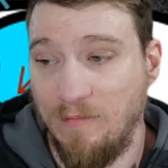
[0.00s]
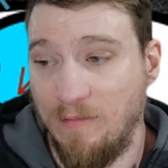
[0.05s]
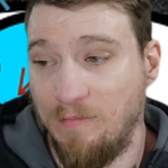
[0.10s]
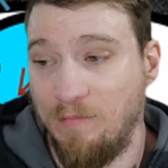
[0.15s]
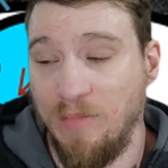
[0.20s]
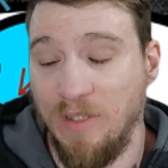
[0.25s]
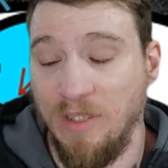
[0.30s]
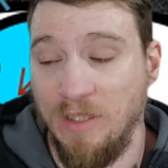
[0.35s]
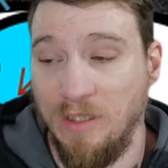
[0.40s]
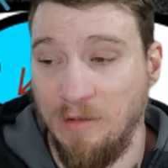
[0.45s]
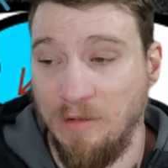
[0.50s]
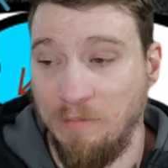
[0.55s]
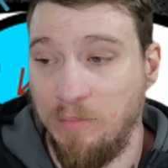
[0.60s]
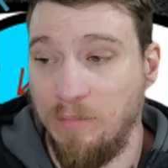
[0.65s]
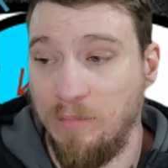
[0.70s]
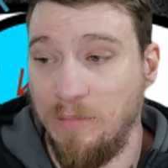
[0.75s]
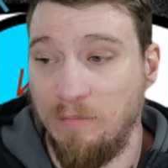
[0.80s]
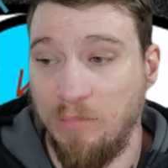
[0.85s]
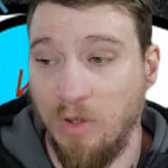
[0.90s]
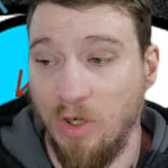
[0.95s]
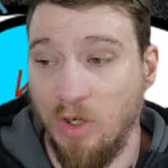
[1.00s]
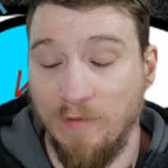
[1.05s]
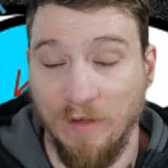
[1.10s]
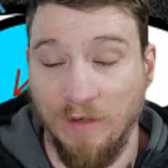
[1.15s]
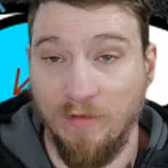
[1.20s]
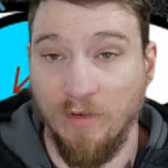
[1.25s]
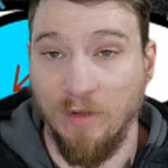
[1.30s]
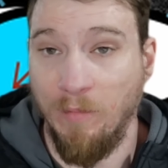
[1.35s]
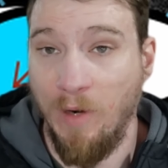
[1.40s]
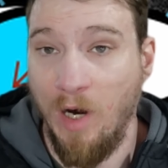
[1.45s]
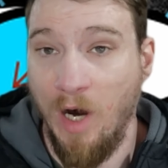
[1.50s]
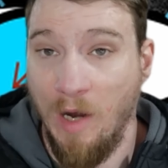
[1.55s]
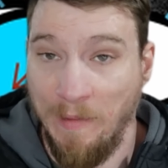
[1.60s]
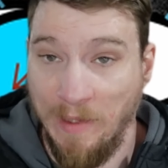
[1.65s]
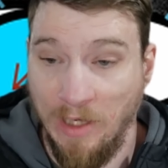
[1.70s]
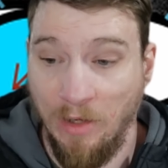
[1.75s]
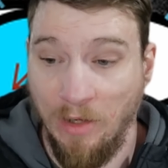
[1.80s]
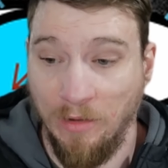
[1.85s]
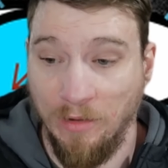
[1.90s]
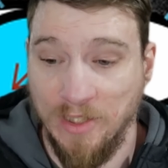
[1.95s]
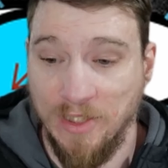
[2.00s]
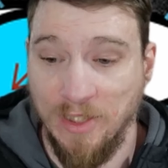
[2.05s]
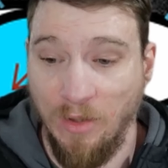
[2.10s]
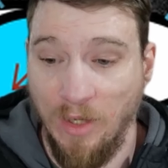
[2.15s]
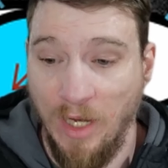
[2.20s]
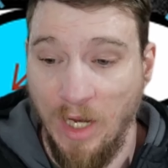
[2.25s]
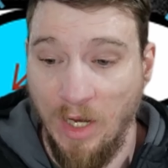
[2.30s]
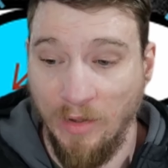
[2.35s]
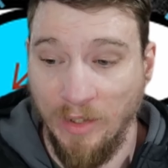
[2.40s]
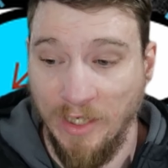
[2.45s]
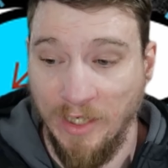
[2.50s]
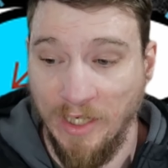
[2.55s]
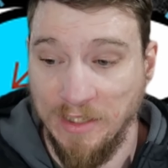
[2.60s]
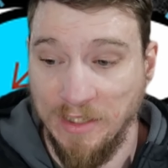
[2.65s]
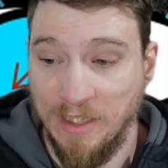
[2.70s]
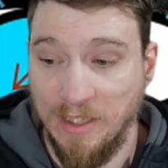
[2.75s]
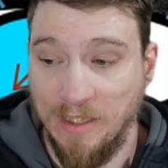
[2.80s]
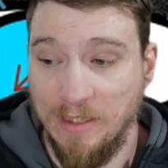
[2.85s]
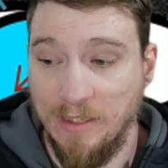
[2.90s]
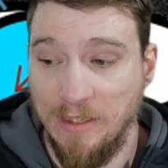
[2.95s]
be perfect for mom. You know, they're so elegant,